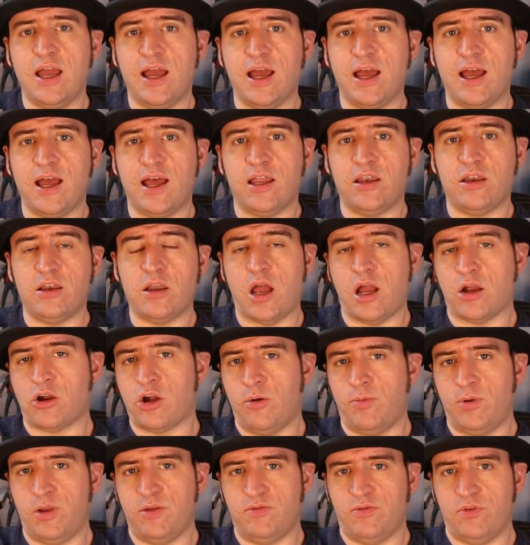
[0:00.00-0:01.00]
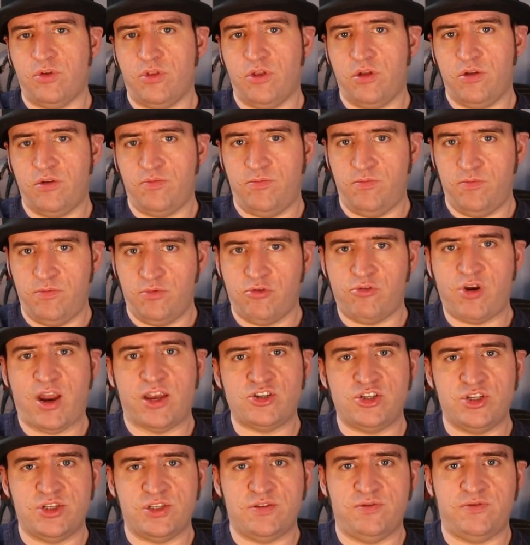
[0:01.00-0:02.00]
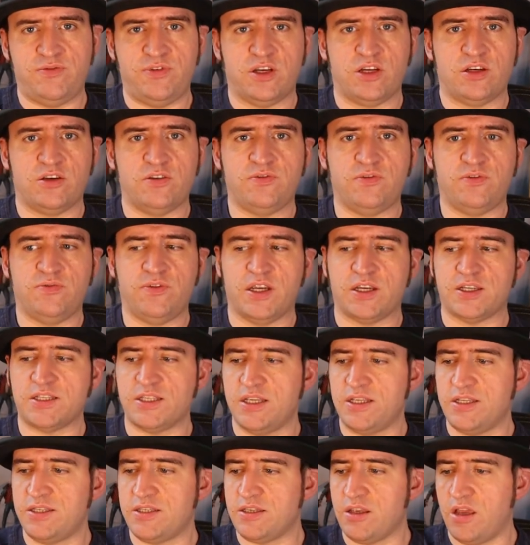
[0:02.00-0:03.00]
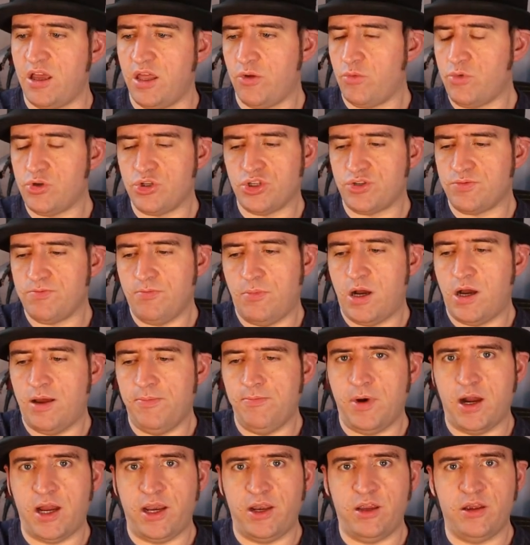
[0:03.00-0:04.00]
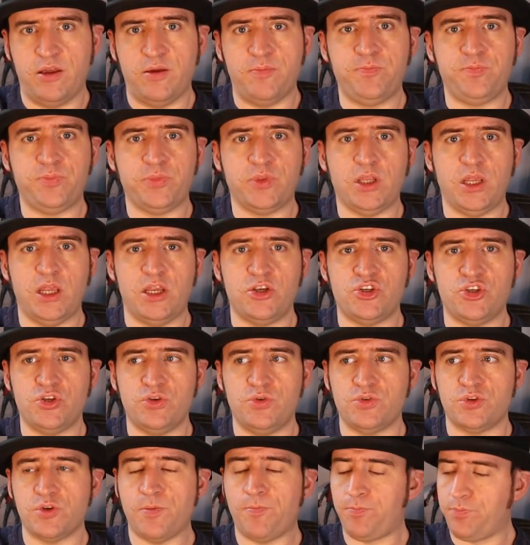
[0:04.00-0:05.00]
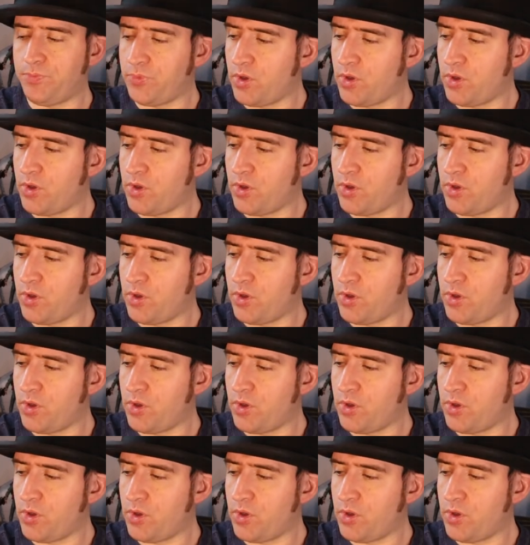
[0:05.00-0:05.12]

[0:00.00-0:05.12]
and a couple of other crashes and fixes that were just minor issues.